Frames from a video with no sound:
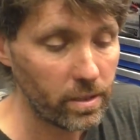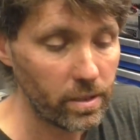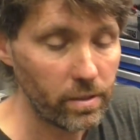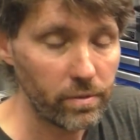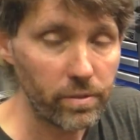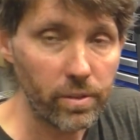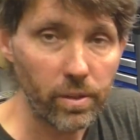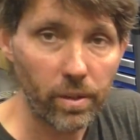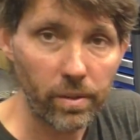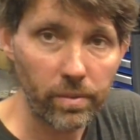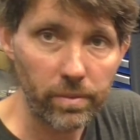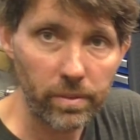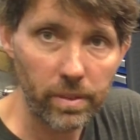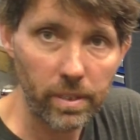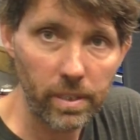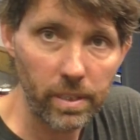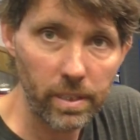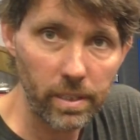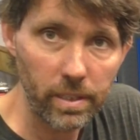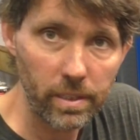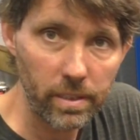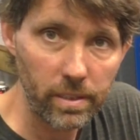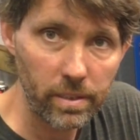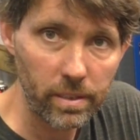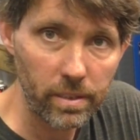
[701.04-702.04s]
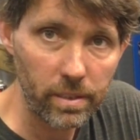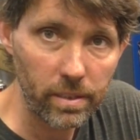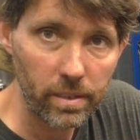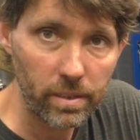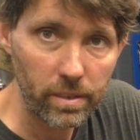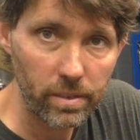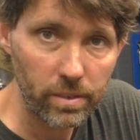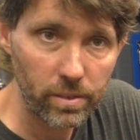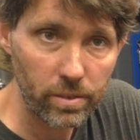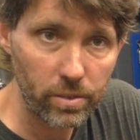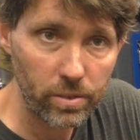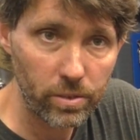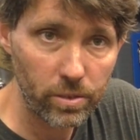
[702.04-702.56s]
You've got the
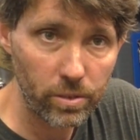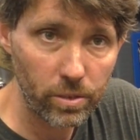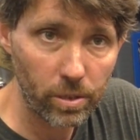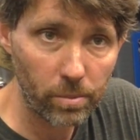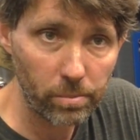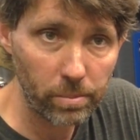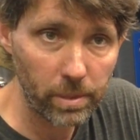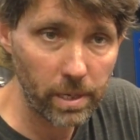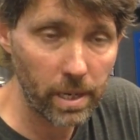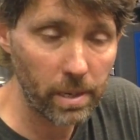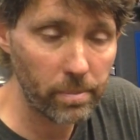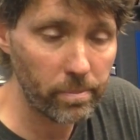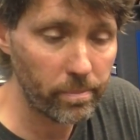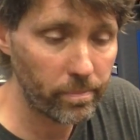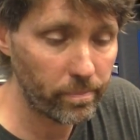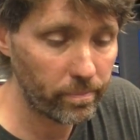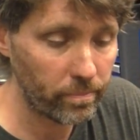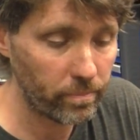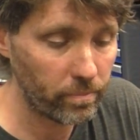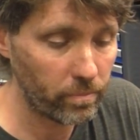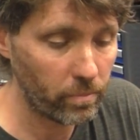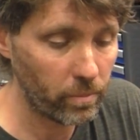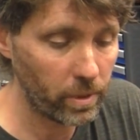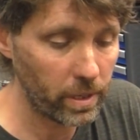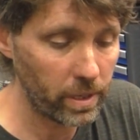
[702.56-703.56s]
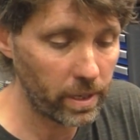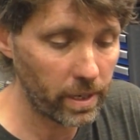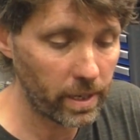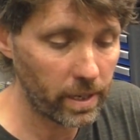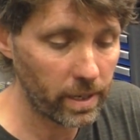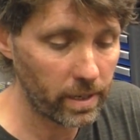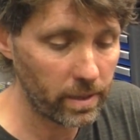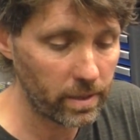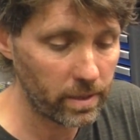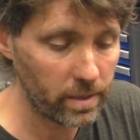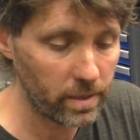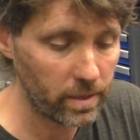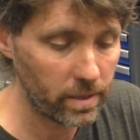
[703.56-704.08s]
top cap with
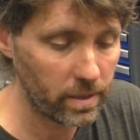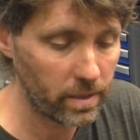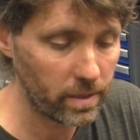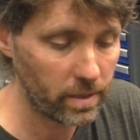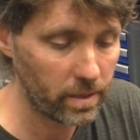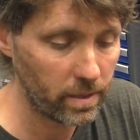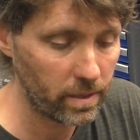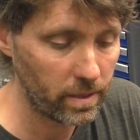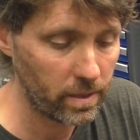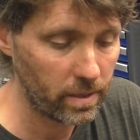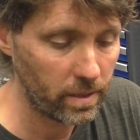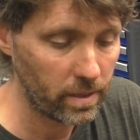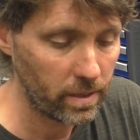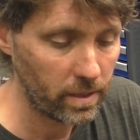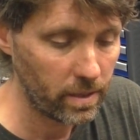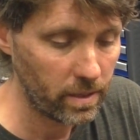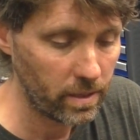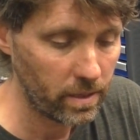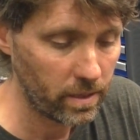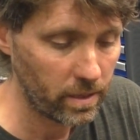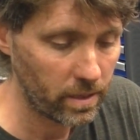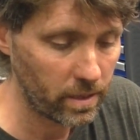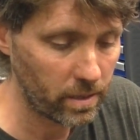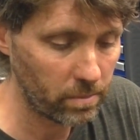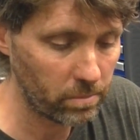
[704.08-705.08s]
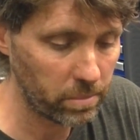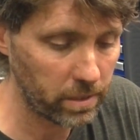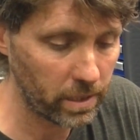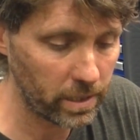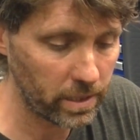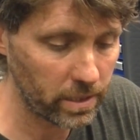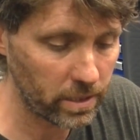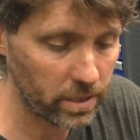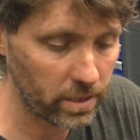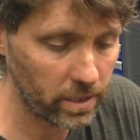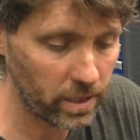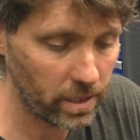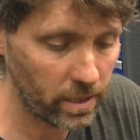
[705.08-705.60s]
a
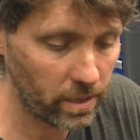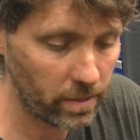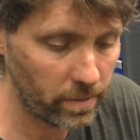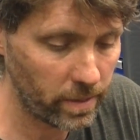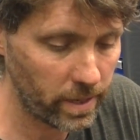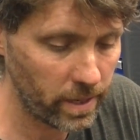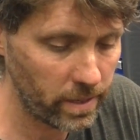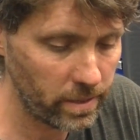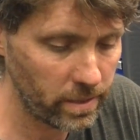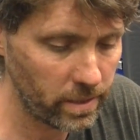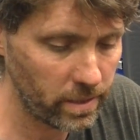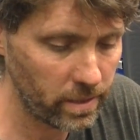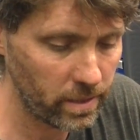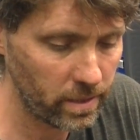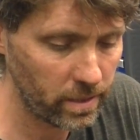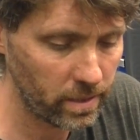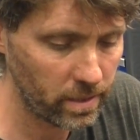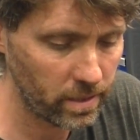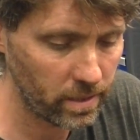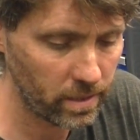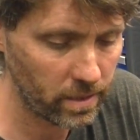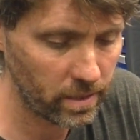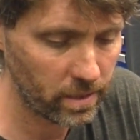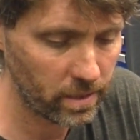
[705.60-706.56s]
complete seal around it.